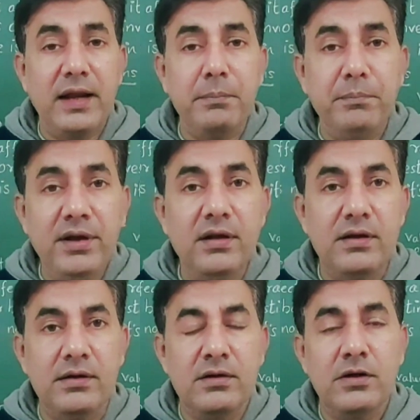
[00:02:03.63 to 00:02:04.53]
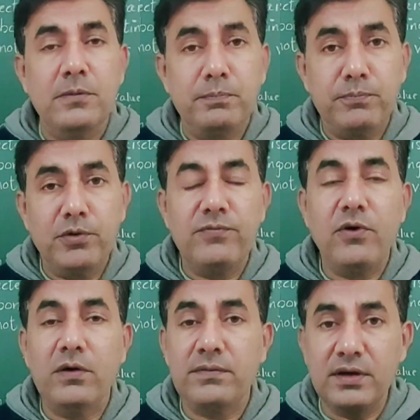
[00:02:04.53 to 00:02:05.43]
and Miller put
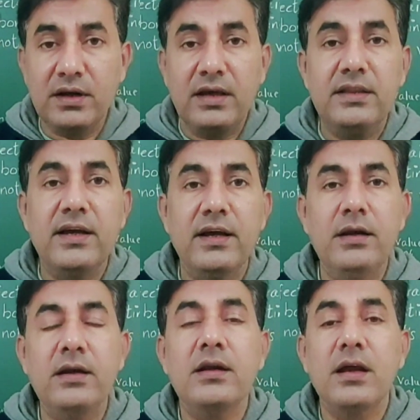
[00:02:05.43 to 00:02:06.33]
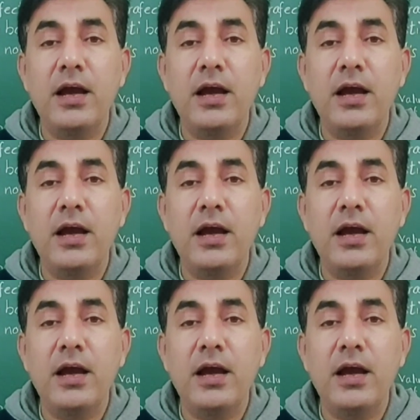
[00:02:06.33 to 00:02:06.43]
forward in their